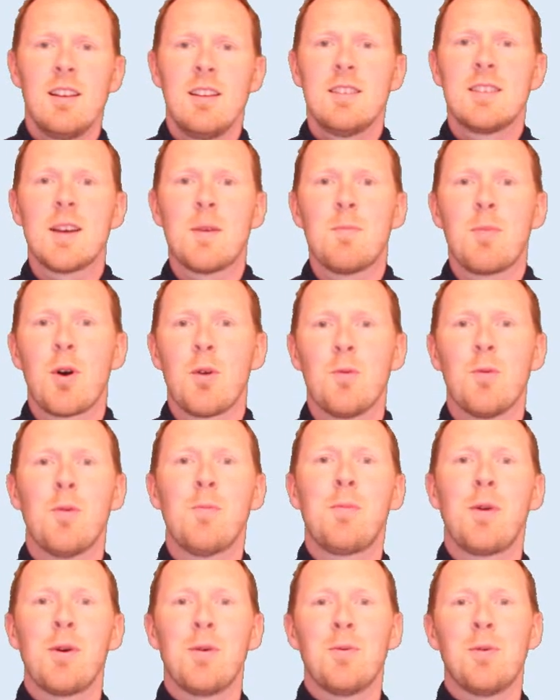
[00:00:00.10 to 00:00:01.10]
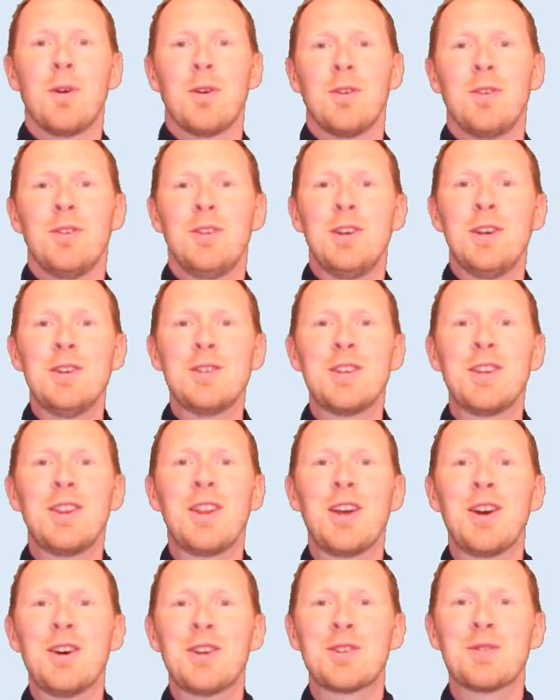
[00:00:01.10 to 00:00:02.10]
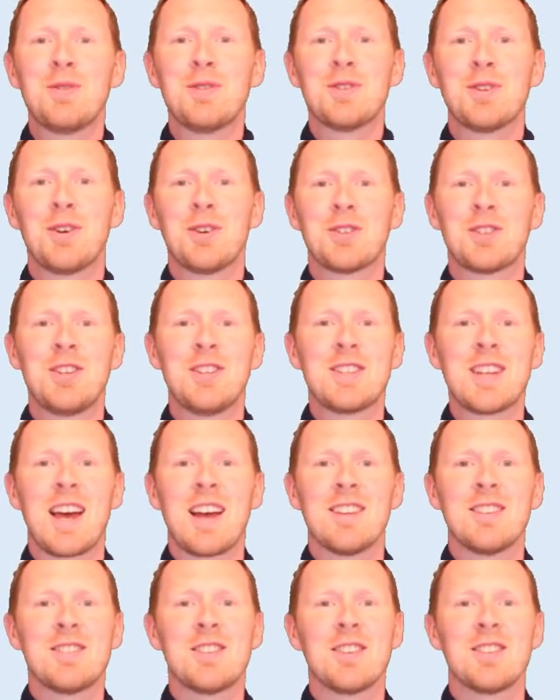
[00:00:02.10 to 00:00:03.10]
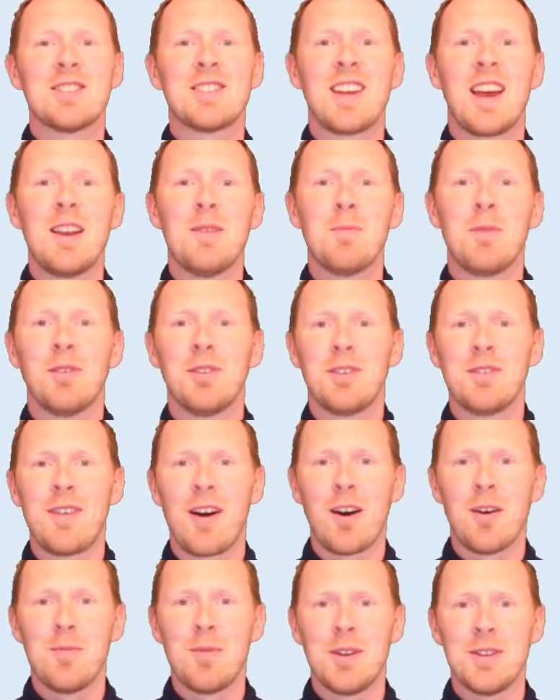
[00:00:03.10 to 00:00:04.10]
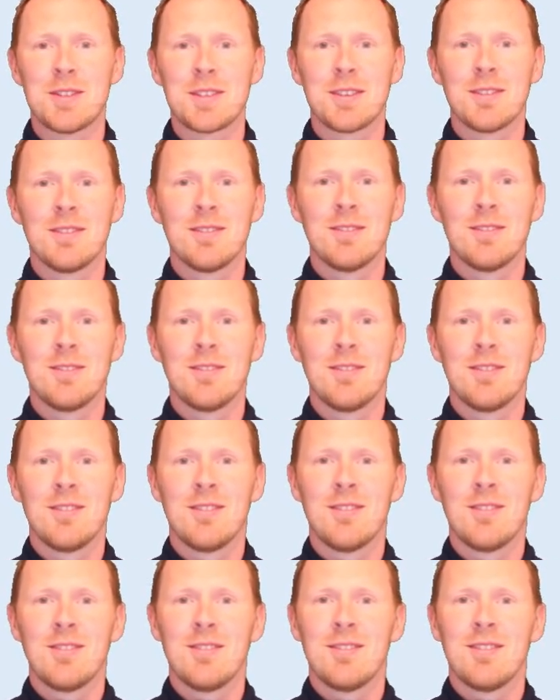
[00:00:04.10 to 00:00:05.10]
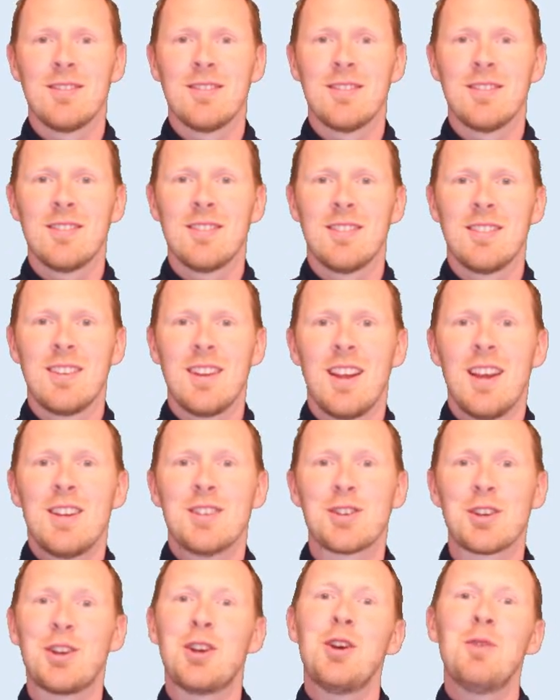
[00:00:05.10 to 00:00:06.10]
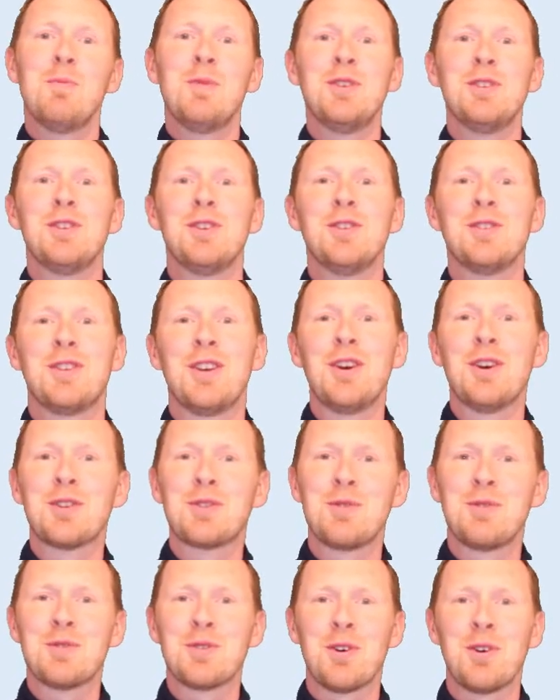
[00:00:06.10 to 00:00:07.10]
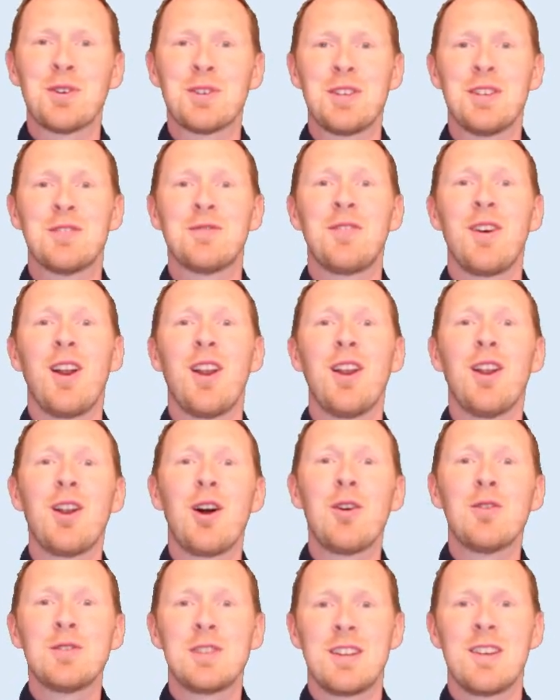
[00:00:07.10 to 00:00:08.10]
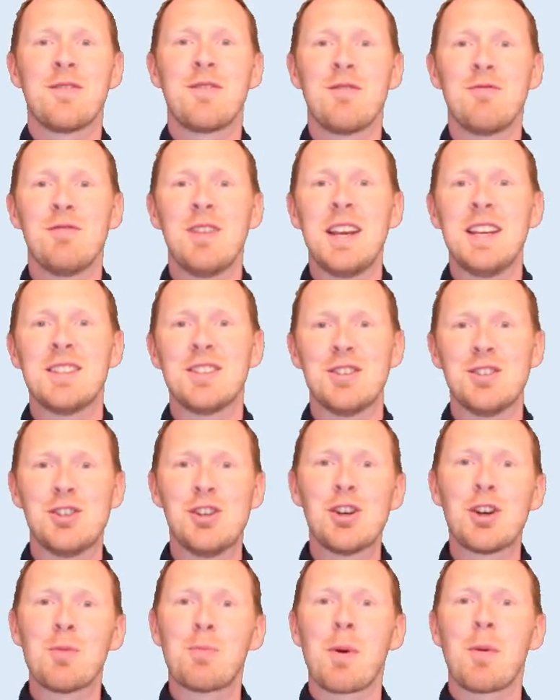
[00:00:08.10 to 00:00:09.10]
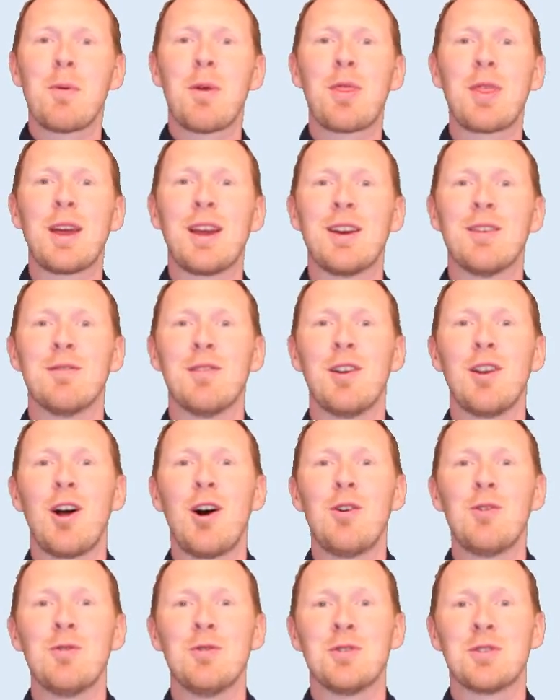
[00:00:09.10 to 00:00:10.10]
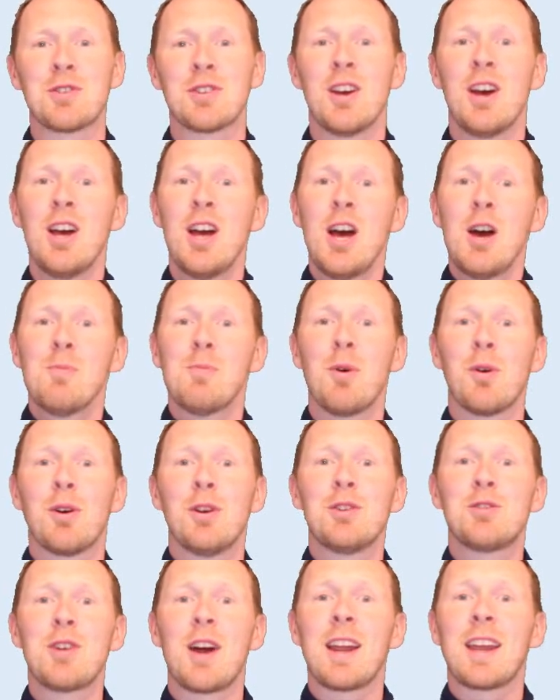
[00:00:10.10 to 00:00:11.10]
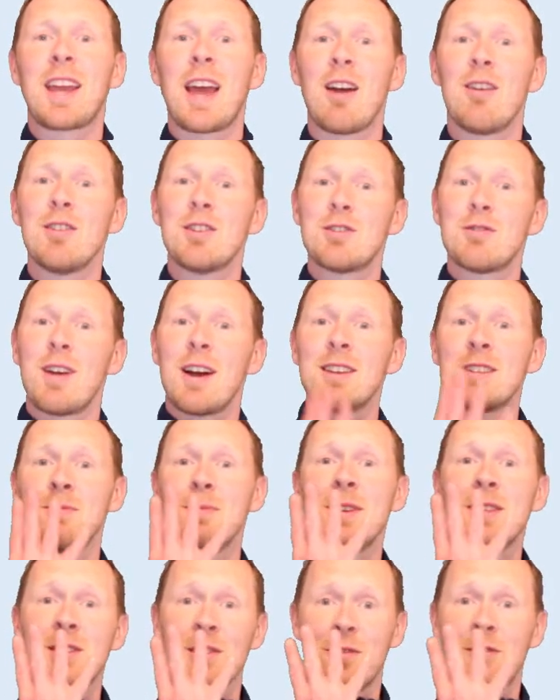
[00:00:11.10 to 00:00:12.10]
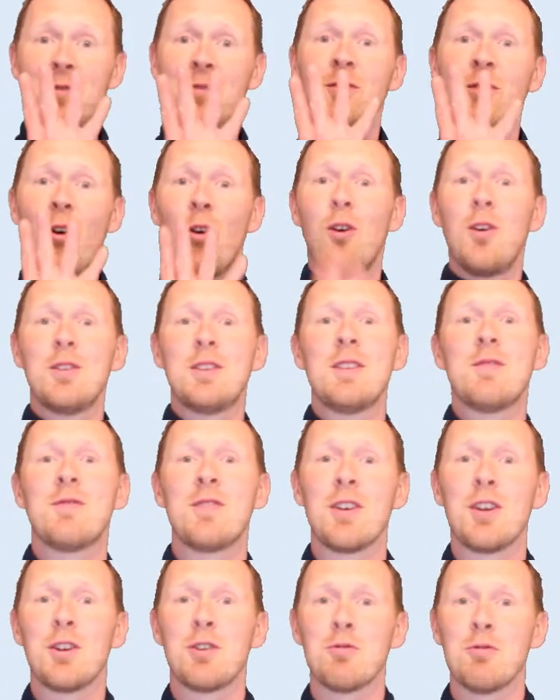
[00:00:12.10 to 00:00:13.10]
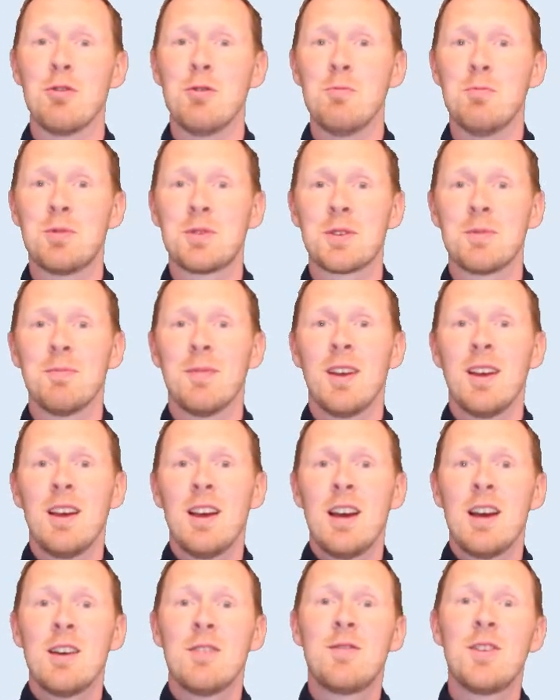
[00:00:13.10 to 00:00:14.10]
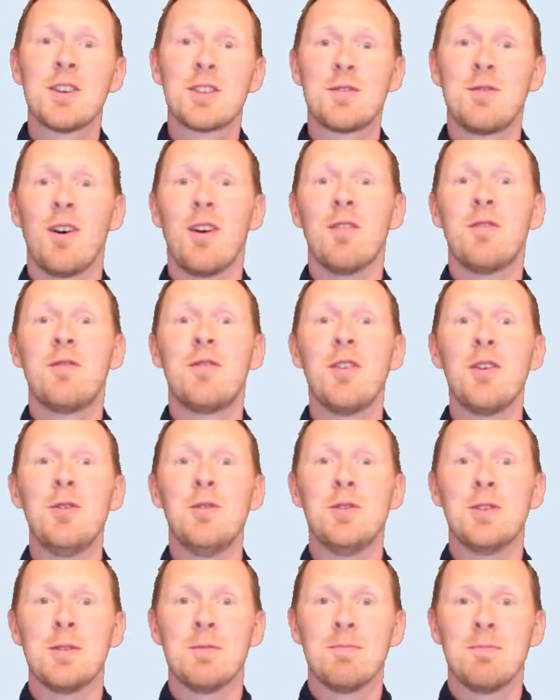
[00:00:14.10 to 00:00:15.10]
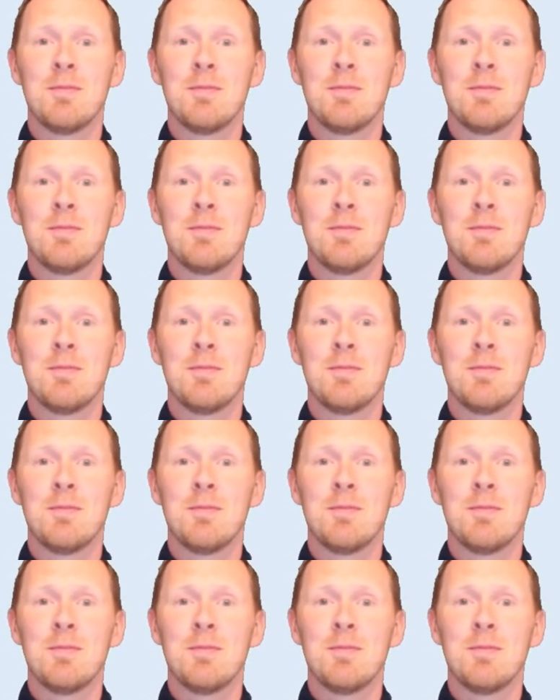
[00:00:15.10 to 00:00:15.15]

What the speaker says: 10.1.1, using the Earth's resources and sustainable development. So humans use the Earth's resources for loads of different reasons. You could probably think of loads, but we're going to try and characterize them into four different groups. First of all, food.